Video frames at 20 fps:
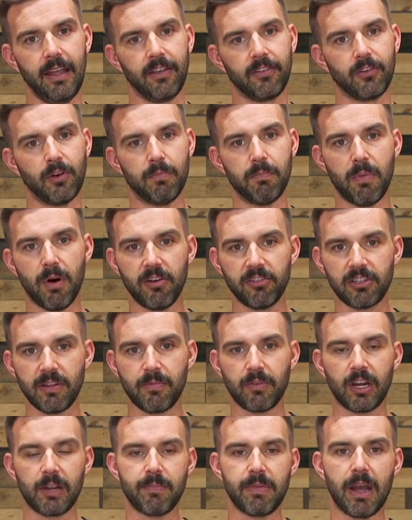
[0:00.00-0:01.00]
So most of them
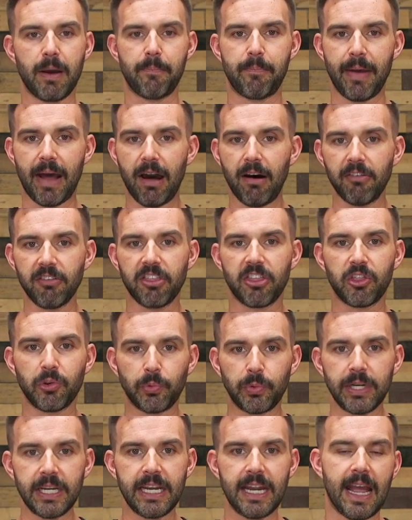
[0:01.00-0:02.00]
are gonna be about
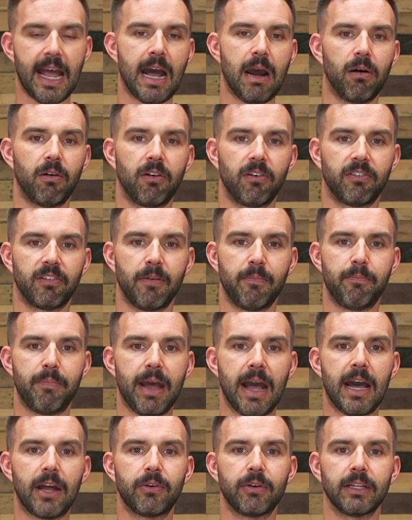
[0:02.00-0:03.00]
three hours of
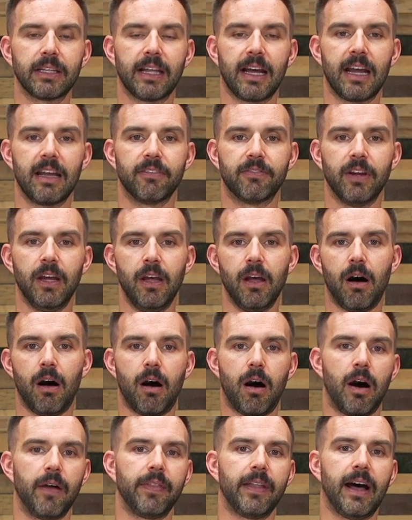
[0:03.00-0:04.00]
battery life
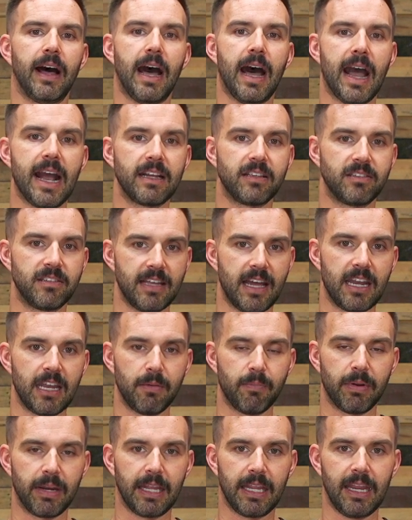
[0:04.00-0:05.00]
on the high setting.
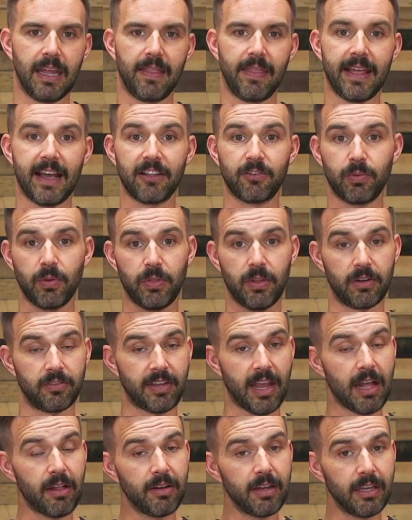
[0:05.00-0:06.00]
But again, that's what they're
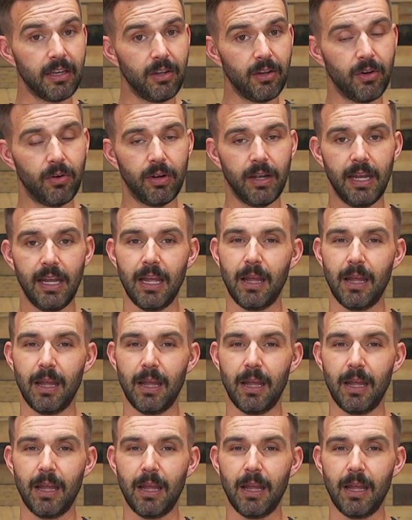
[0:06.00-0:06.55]
telling you.